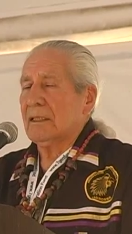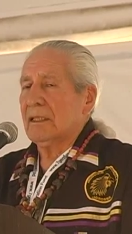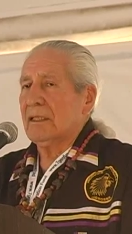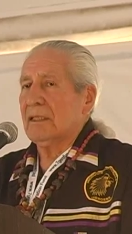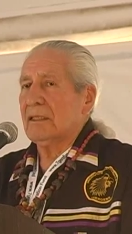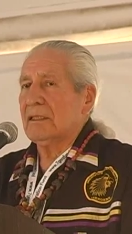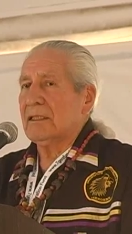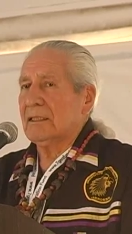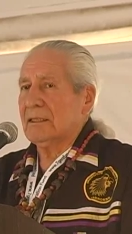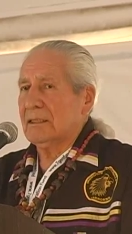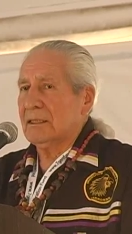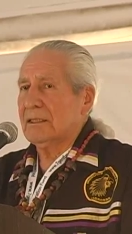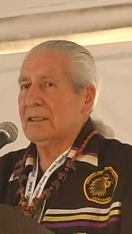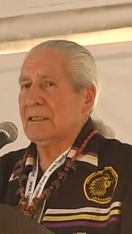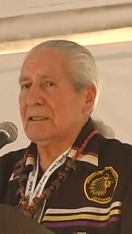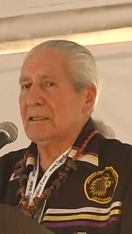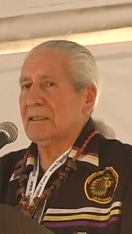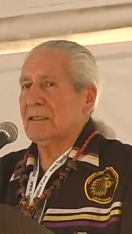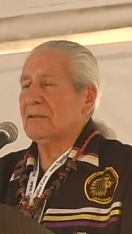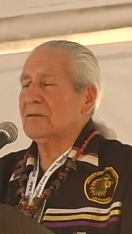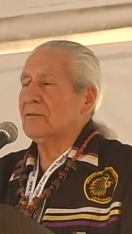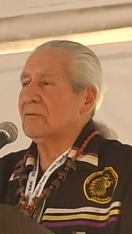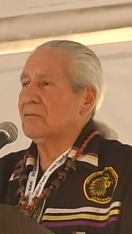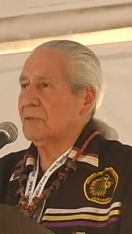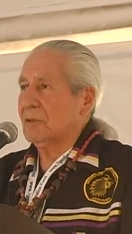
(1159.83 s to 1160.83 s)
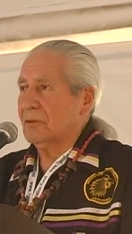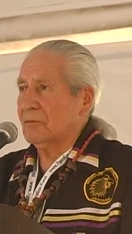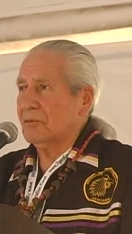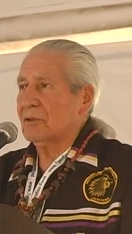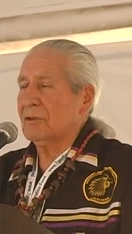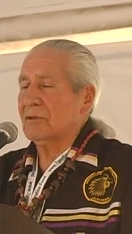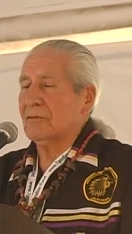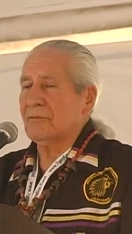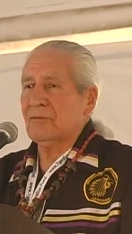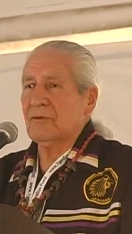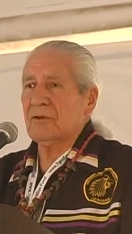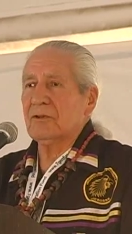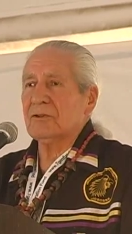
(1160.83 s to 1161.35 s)
And indeed, we were
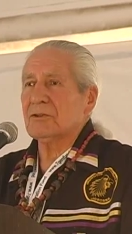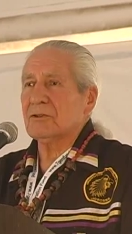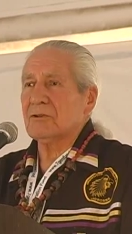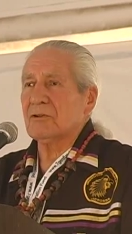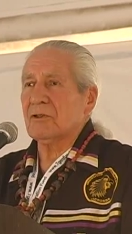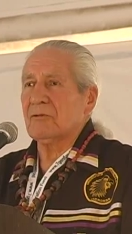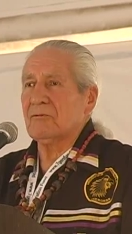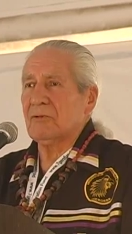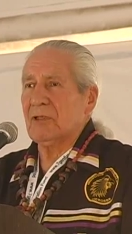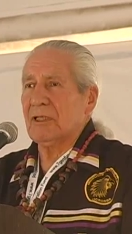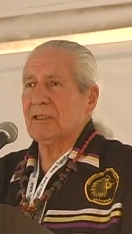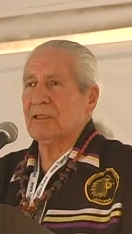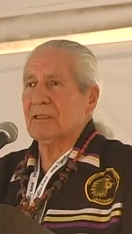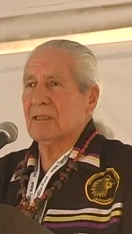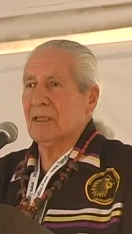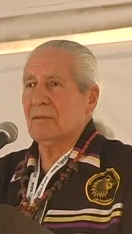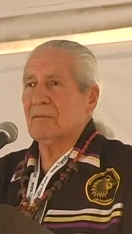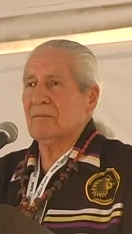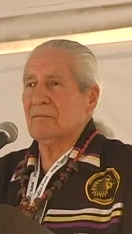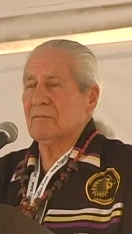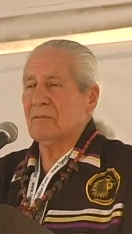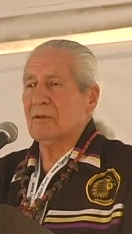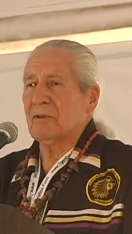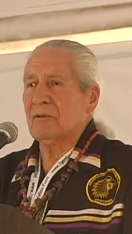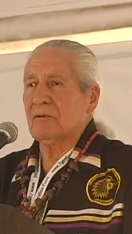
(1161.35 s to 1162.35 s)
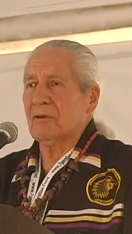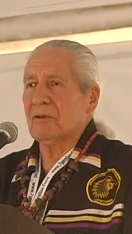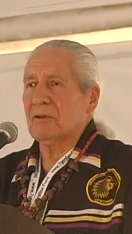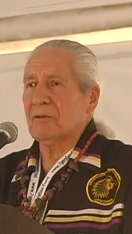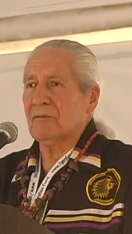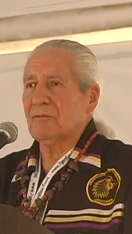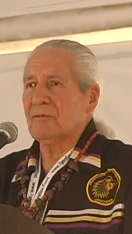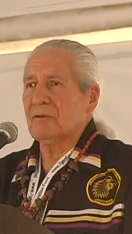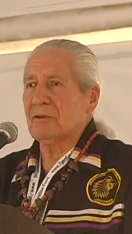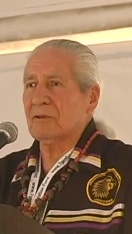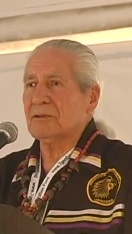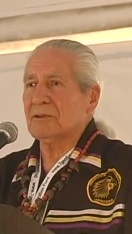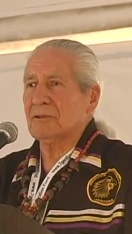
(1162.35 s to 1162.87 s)
the first to greet them. We were the
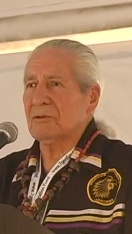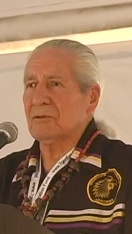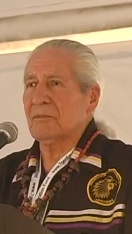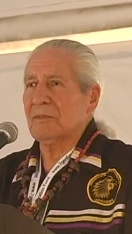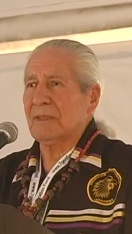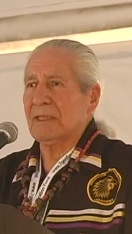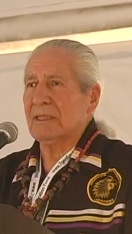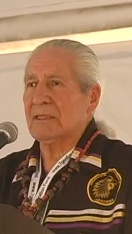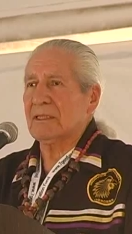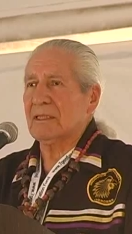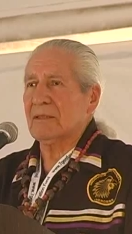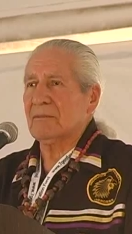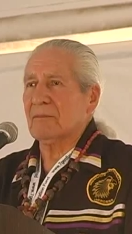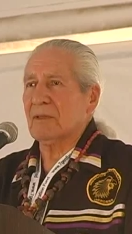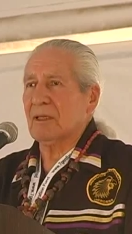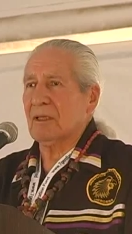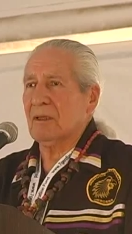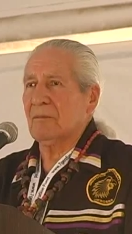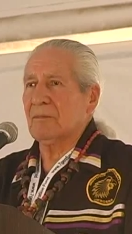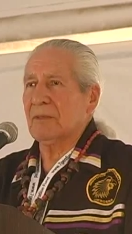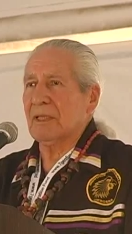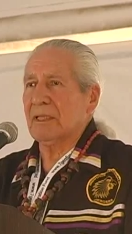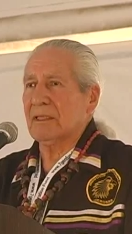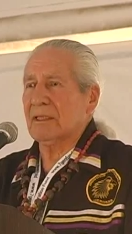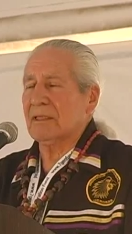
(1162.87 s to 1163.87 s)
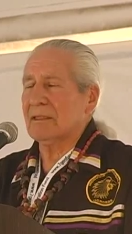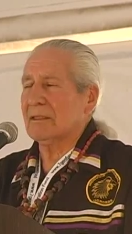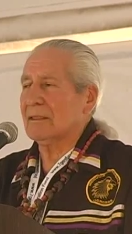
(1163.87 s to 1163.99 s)
first to meet them coming.